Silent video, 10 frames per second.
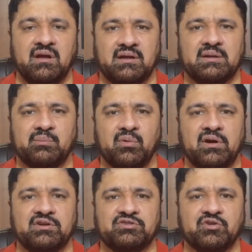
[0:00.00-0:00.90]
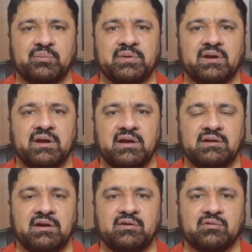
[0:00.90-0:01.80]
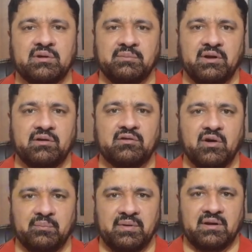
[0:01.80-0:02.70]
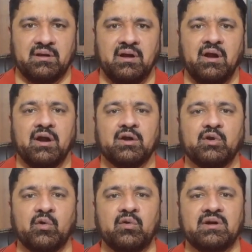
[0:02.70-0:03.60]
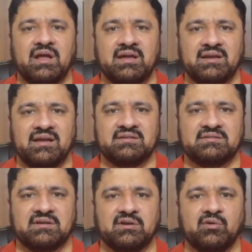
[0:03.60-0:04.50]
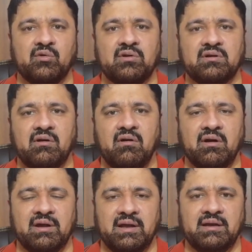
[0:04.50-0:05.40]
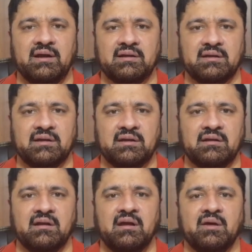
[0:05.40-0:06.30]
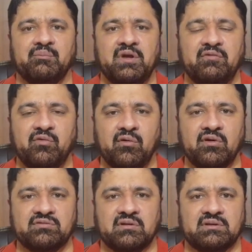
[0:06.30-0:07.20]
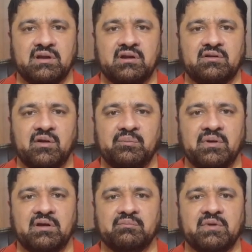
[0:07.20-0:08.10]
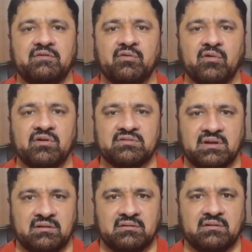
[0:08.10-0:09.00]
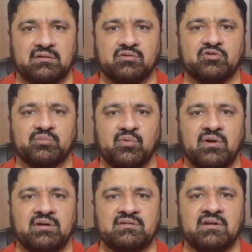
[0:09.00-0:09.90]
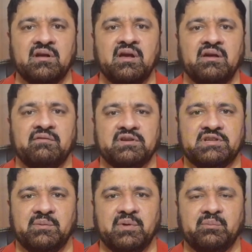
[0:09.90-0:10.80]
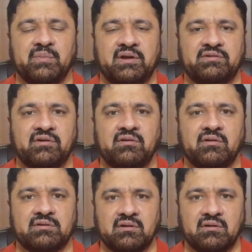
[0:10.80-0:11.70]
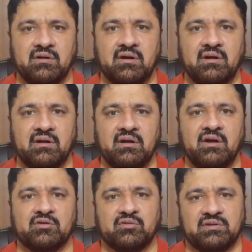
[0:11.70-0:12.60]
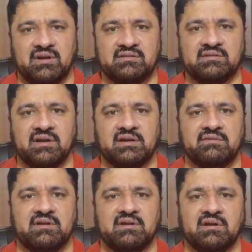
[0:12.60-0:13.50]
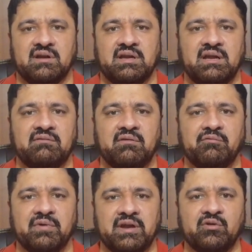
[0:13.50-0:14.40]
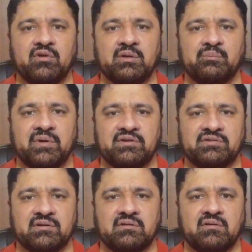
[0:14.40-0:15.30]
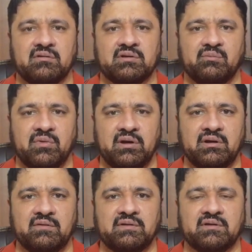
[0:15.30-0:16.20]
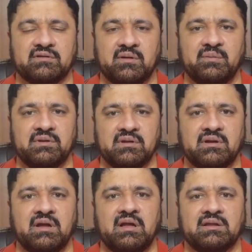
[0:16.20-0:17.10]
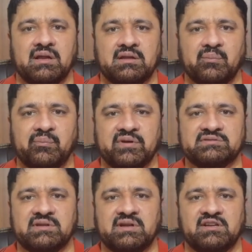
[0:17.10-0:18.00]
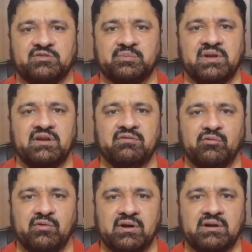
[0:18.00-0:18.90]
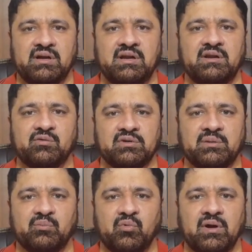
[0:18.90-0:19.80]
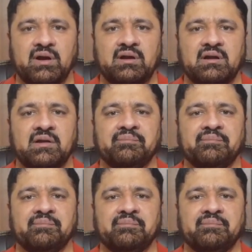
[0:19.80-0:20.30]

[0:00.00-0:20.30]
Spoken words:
and the points should be related to the main topic. Don't digress, don't talk here and there. Be focused on that topic, be focused on those points which have been mentioned on the card. So yes, it will leave a very good impression on the mind of the examiner that the person can speak fluently to the point